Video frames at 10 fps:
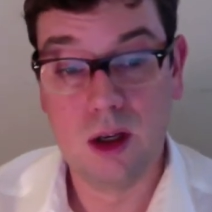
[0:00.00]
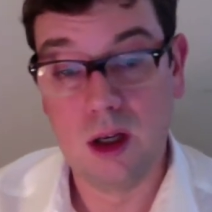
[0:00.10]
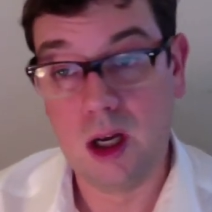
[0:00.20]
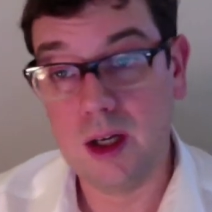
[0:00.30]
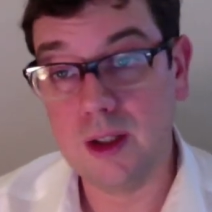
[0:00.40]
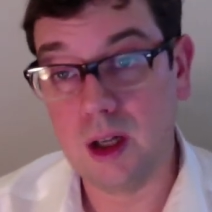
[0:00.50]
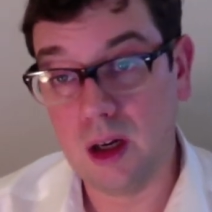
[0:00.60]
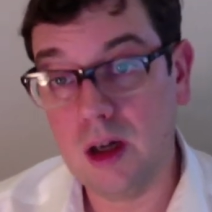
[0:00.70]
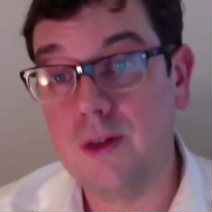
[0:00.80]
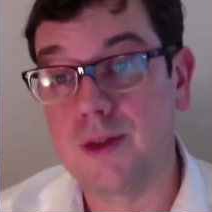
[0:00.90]
And a
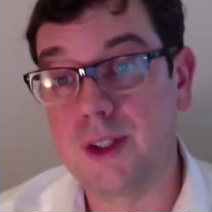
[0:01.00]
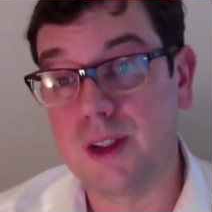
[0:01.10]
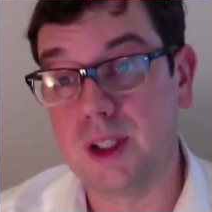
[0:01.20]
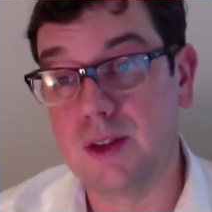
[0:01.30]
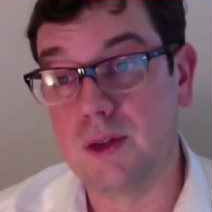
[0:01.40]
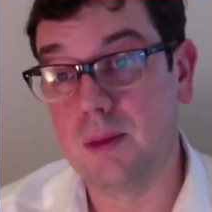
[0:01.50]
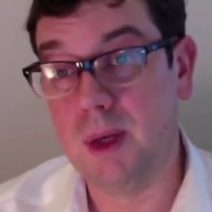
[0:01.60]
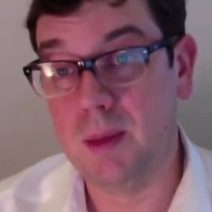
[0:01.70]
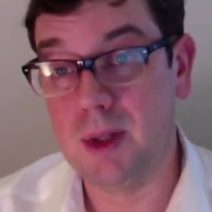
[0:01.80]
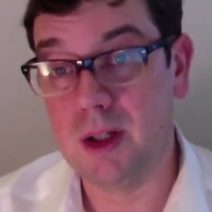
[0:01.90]
lot of successful
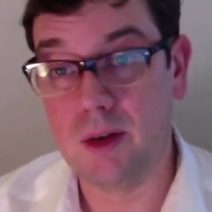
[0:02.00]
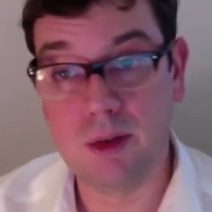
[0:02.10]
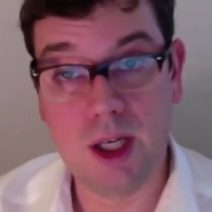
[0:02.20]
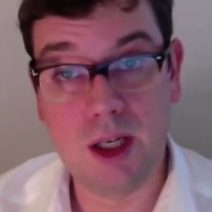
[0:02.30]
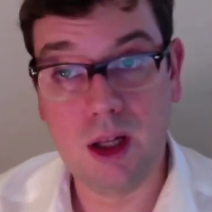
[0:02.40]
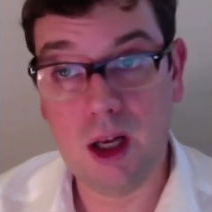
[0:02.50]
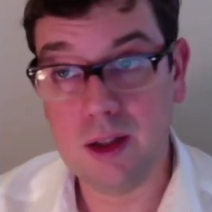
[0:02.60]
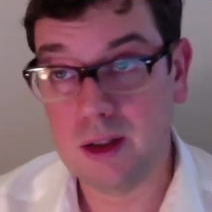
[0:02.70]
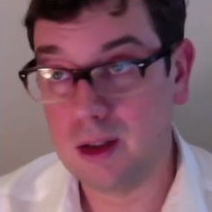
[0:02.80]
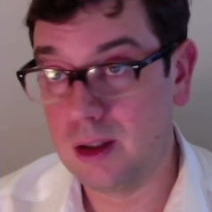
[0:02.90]
people donate a
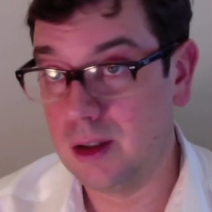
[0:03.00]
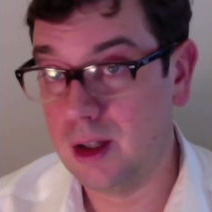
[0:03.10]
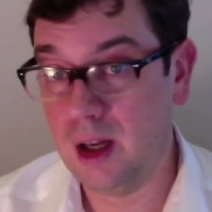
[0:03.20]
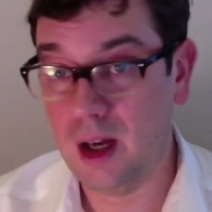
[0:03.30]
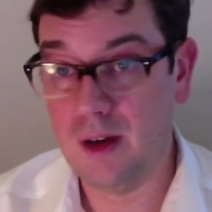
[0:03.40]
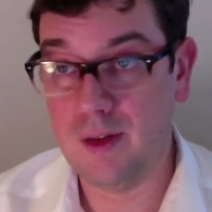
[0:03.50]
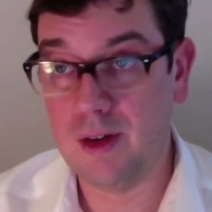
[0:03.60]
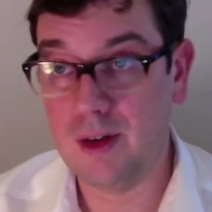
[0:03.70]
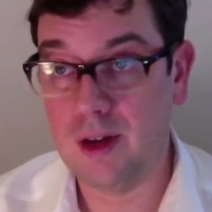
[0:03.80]
lot, and they have a,